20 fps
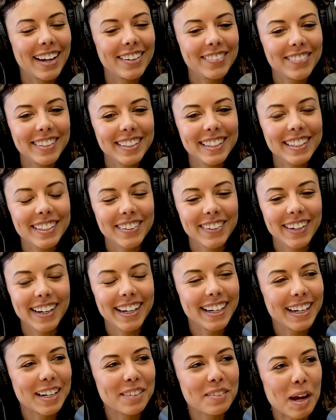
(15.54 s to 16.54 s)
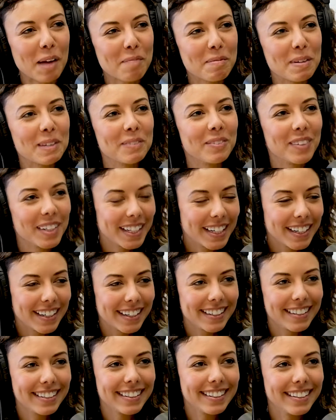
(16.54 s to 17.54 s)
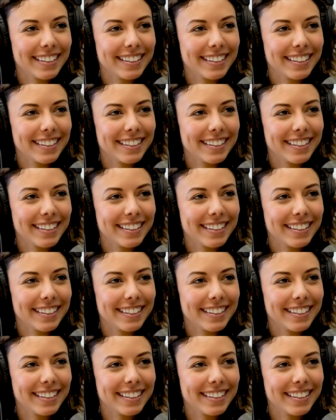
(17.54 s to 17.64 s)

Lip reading: I'm feeling great. I'm happy to be here.